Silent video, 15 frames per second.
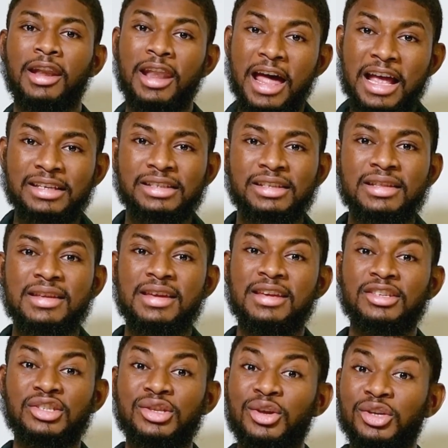Lastly
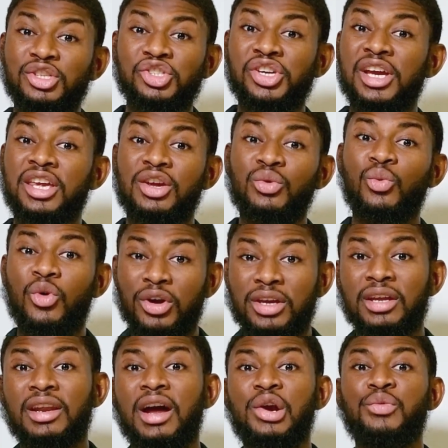is not checking
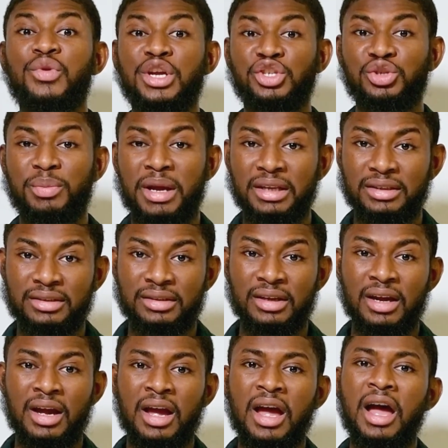working arrangements.
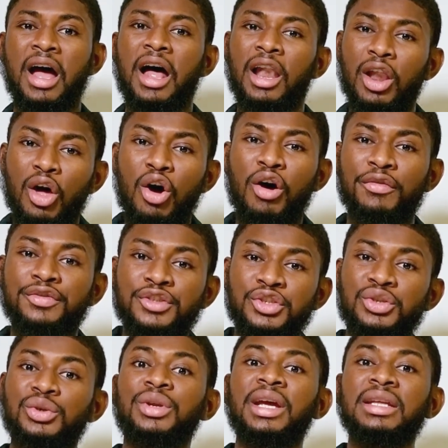A lot of
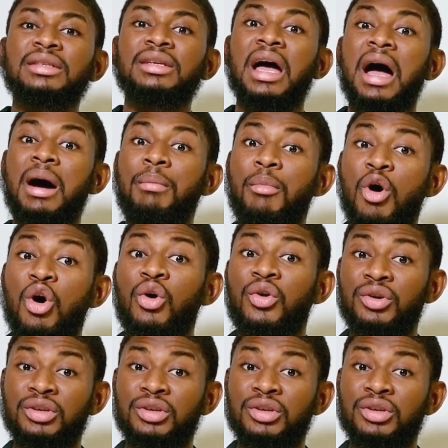students are more